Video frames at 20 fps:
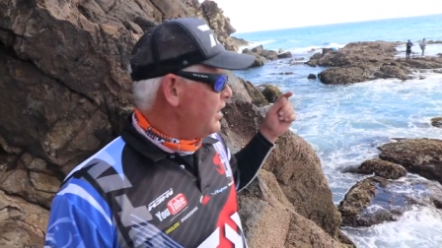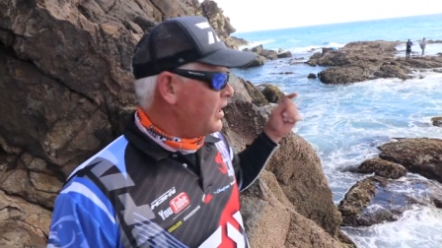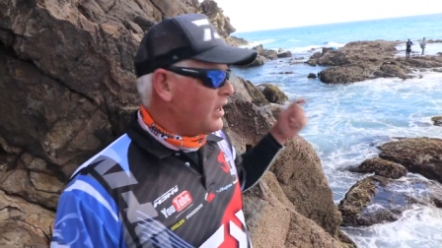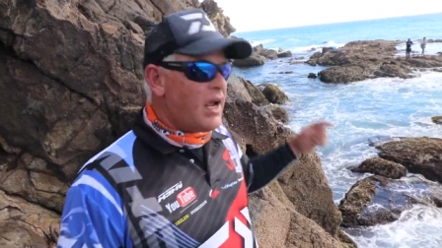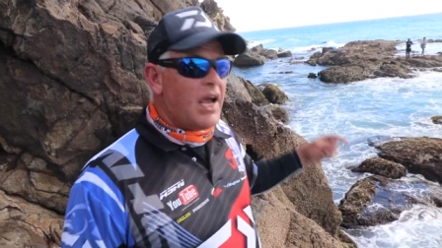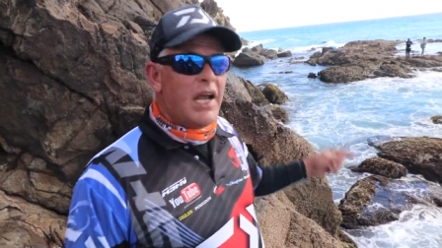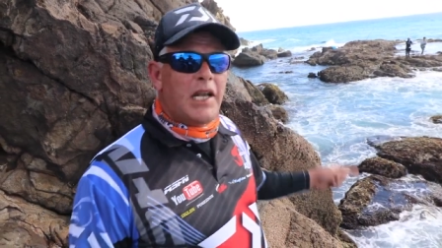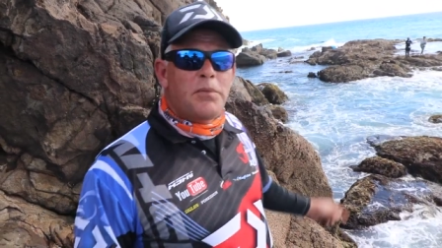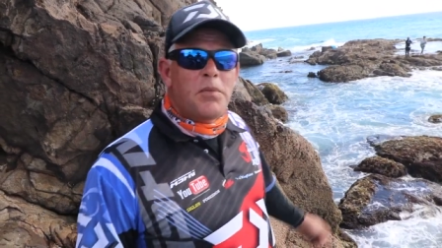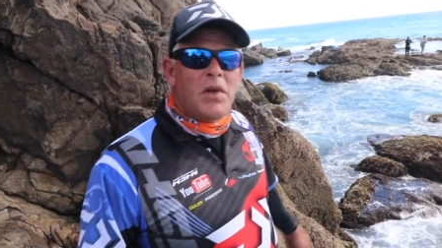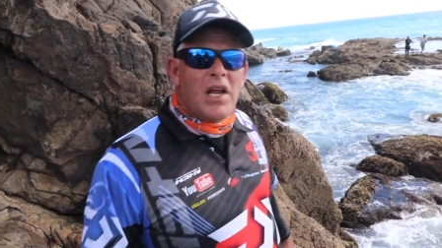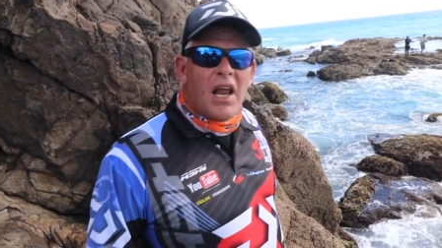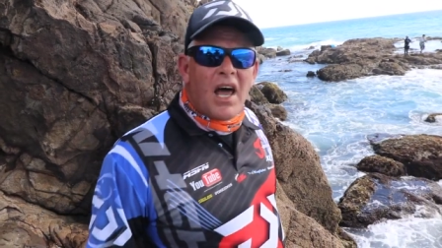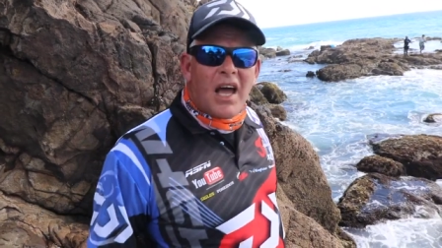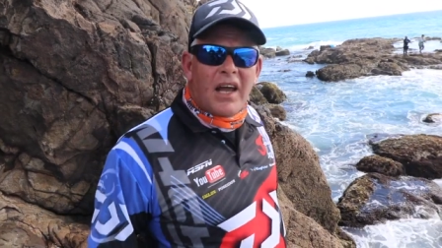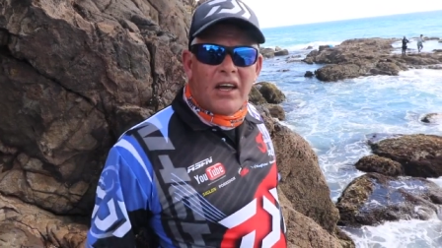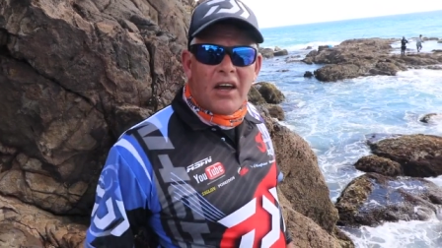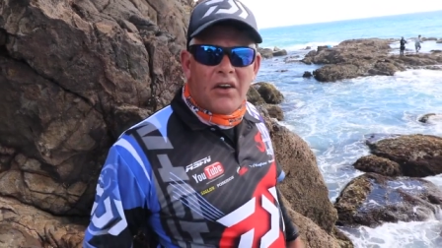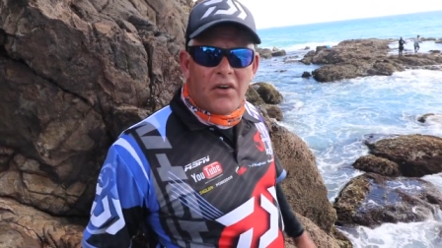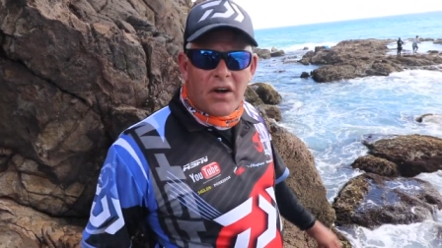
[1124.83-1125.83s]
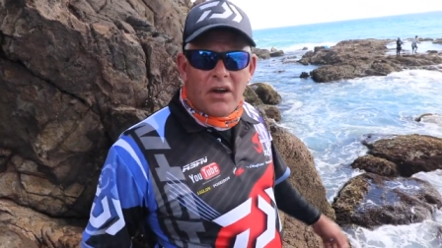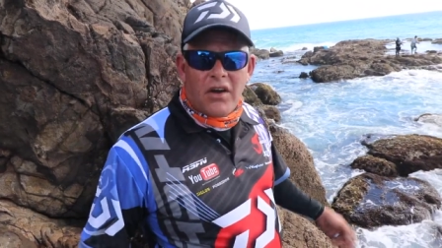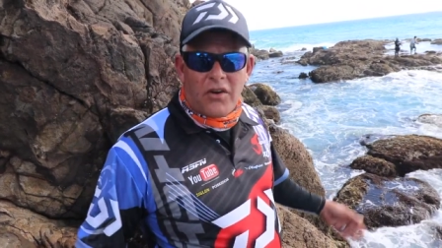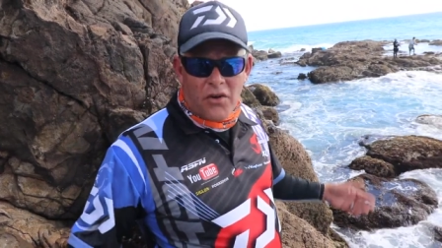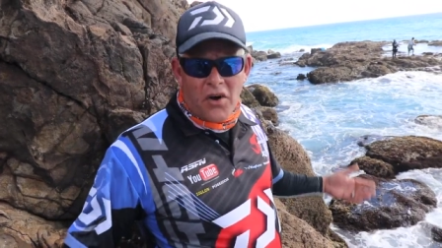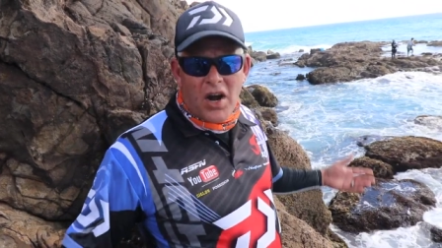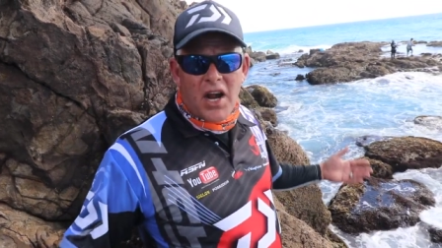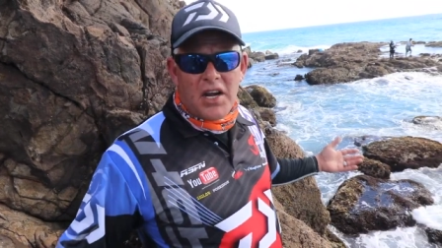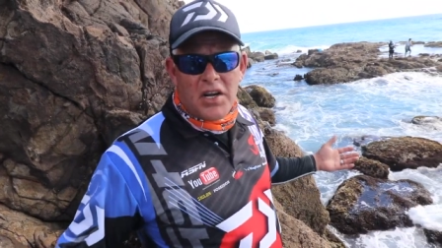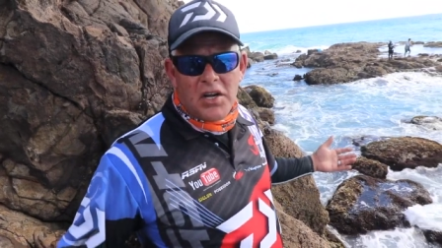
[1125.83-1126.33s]
It ate me like a
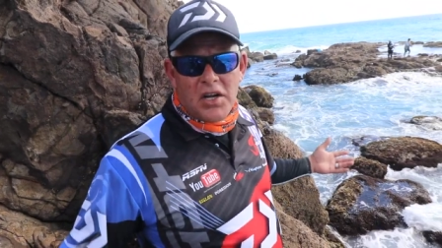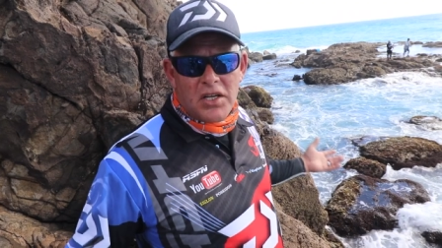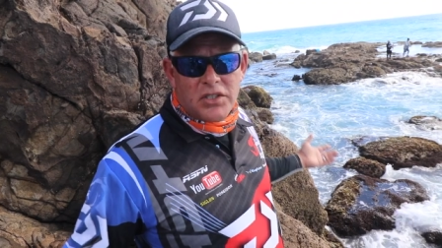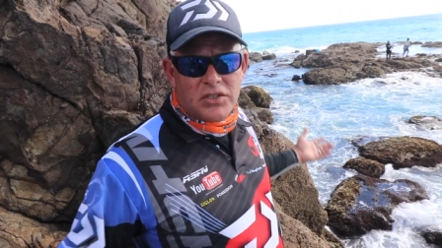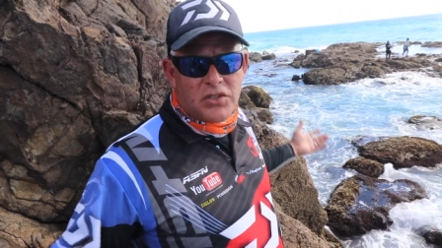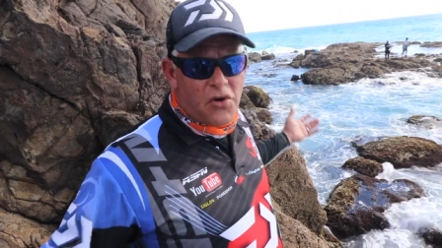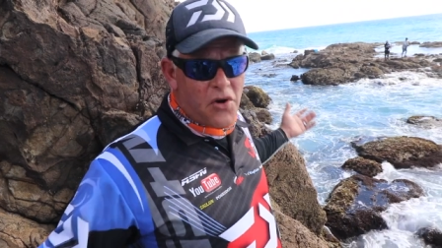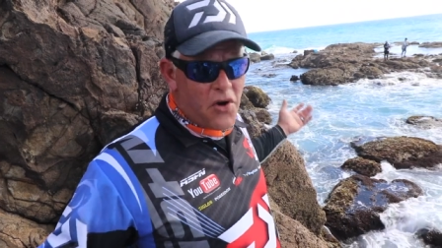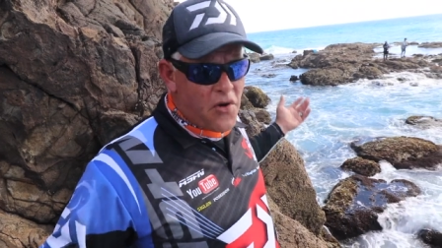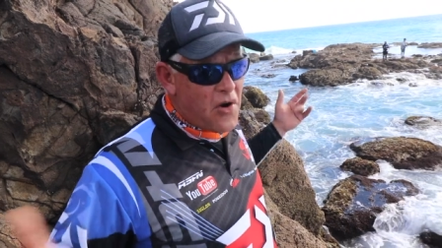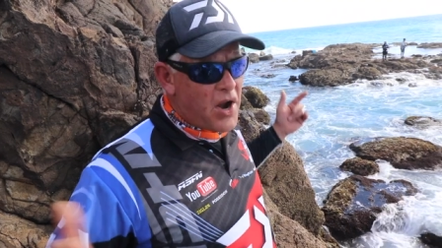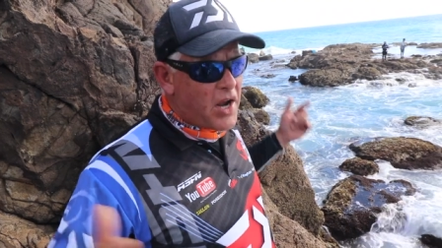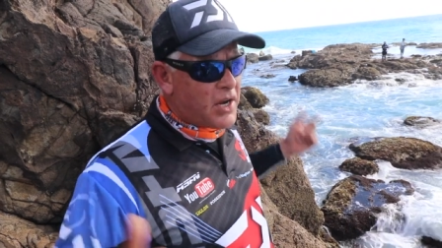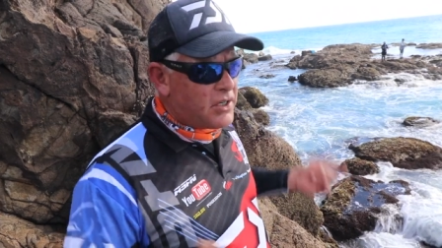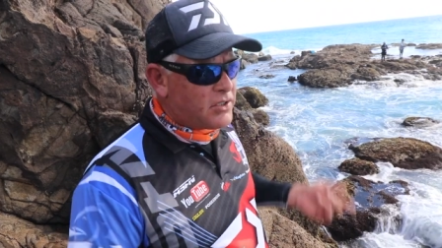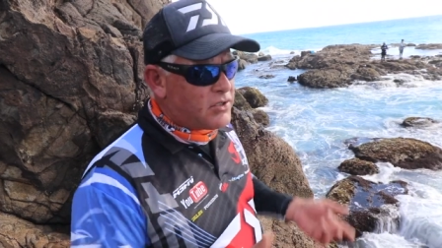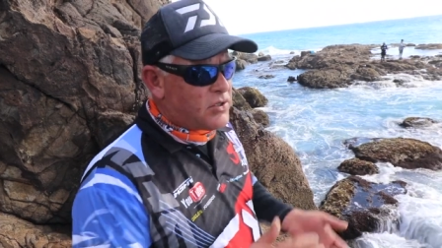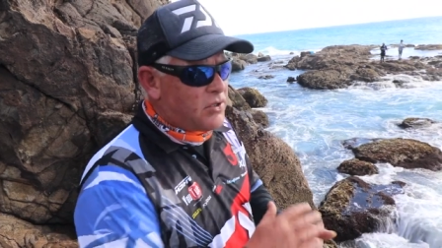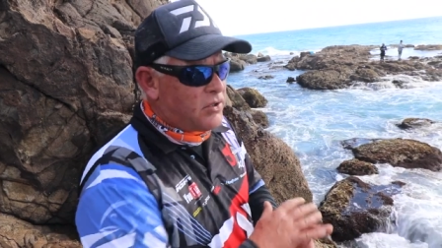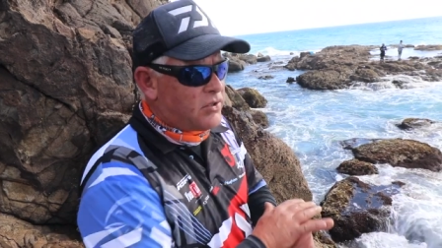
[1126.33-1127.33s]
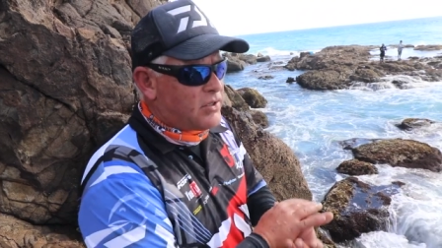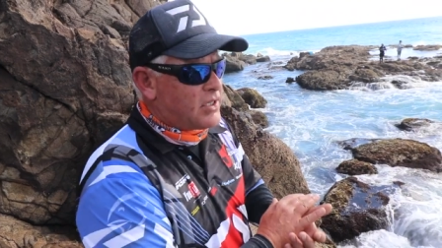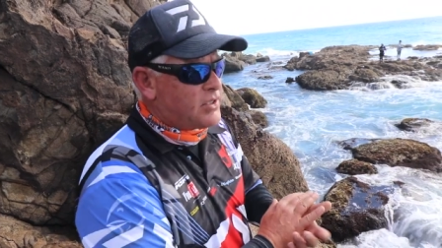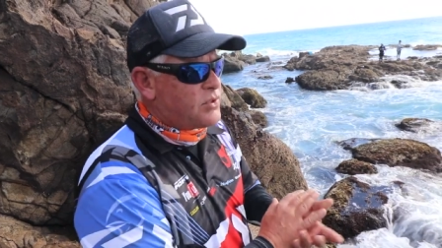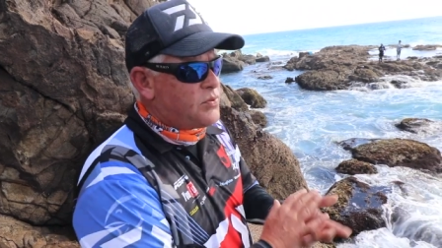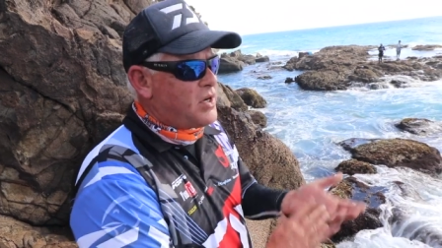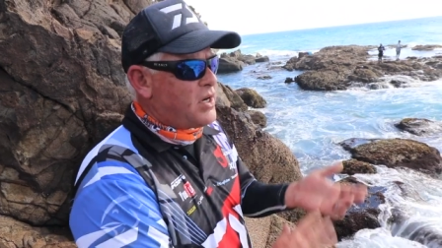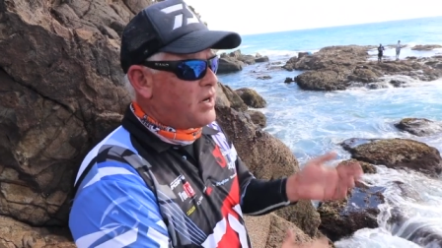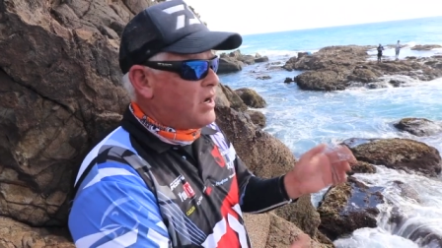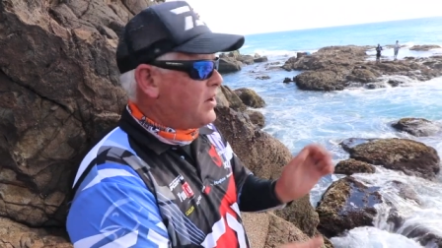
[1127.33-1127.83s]
grey nurse or a ragged tooth
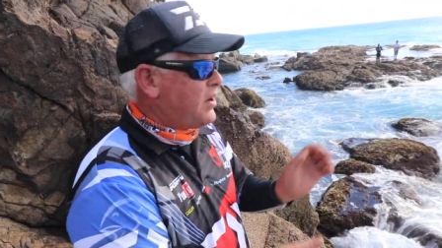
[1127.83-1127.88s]
as we know